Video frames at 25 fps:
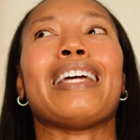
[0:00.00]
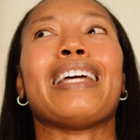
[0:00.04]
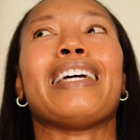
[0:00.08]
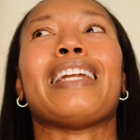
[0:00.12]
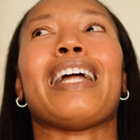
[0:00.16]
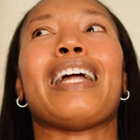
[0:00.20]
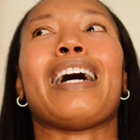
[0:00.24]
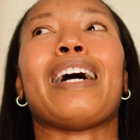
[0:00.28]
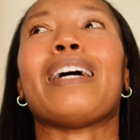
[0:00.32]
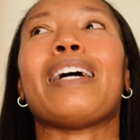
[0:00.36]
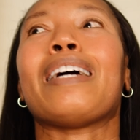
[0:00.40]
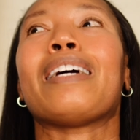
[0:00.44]

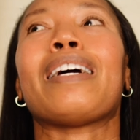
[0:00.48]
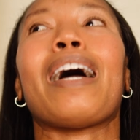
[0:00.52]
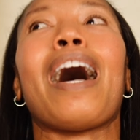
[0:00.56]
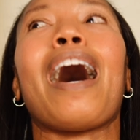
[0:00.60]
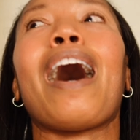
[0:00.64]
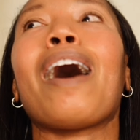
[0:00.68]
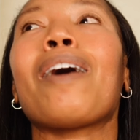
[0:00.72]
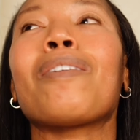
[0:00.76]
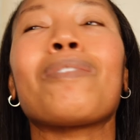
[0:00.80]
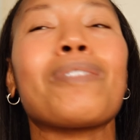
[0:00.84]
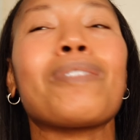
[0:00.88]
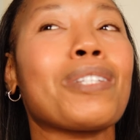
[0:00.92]
and I it,
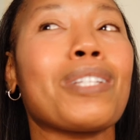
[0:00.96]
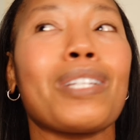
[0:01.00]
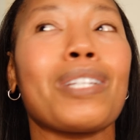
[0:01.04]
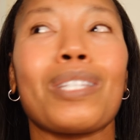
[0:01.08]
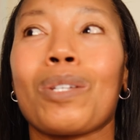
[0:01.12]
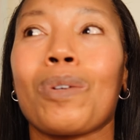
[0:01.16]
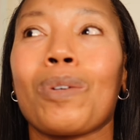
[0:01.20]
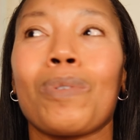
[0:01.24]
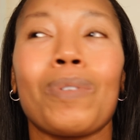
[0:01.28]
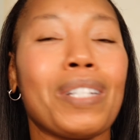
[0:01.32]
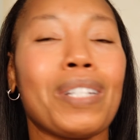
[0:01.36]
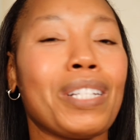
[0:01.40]
I was
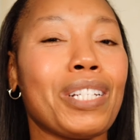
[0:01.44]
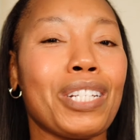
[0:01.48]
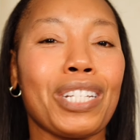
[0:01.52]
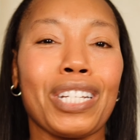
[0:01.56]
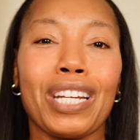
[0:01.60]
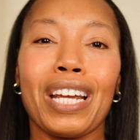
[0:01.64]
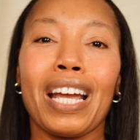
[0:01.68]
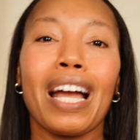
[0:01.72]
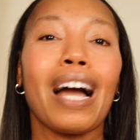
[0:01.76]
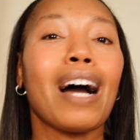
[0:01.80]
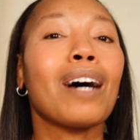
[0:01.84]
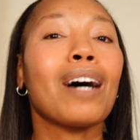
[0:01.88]
just cringing.